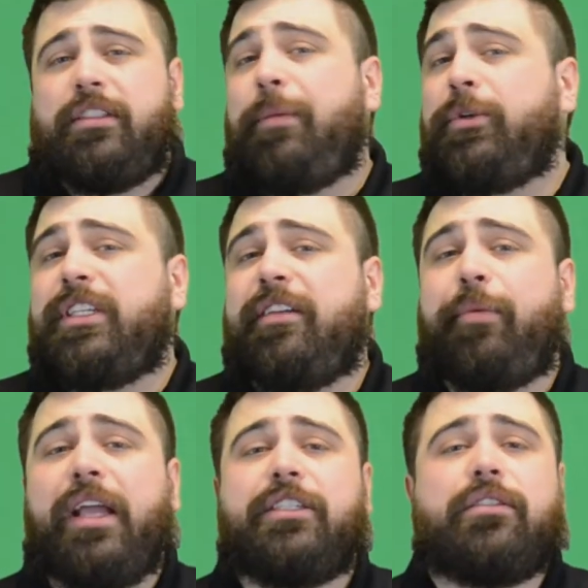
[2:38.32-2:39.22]
10% of
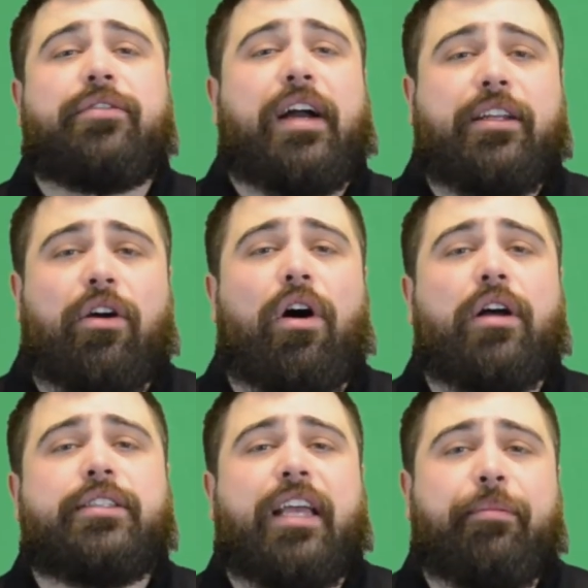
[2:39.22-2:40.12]
patients find
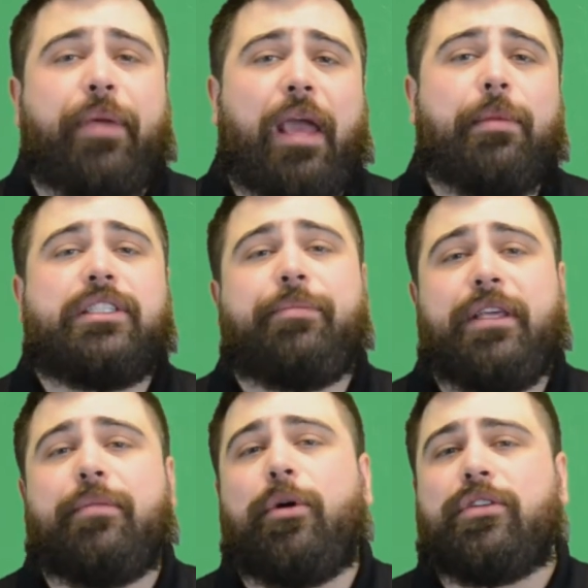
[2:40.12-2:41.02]
cost and payment to be
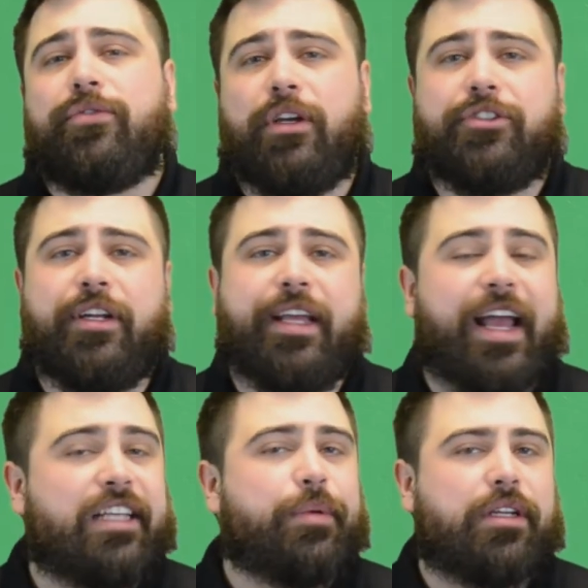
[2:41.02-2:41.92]
the most frustrating
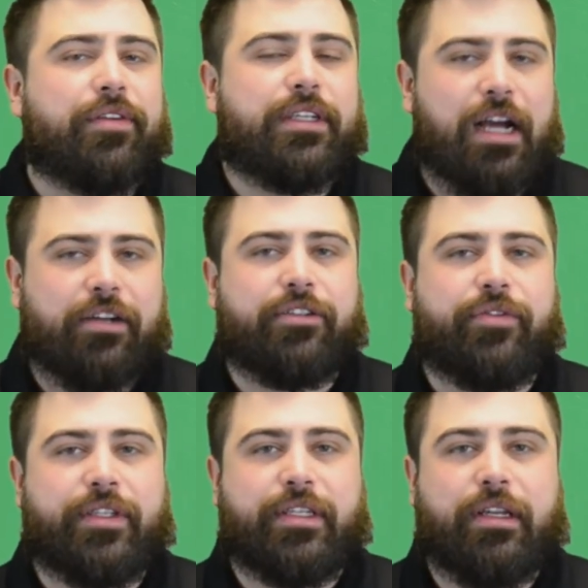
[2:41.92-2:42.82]
aspect of a doctor's visit.